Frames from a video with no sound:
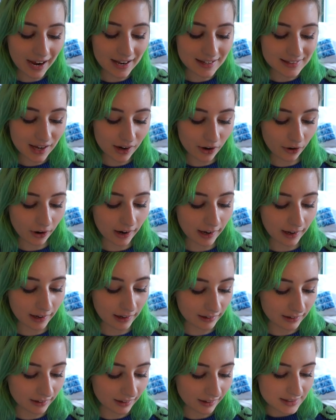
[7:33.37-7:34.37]
I say
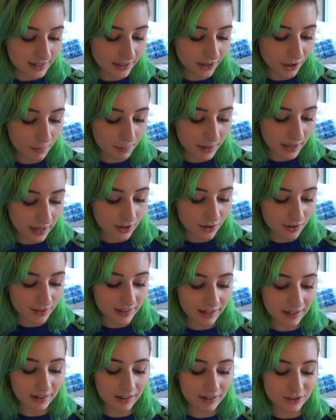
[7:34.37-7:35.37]
crayon. Singer band you
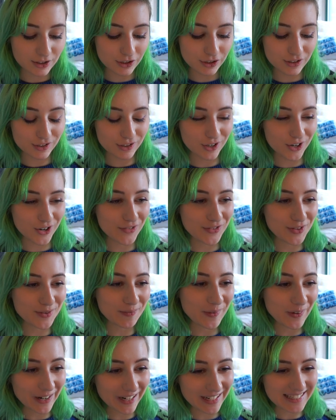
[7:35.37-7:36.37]
think deserves
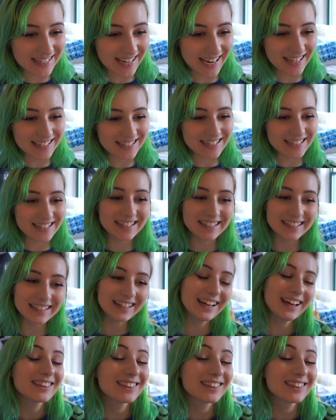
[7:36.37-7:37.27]
more attention?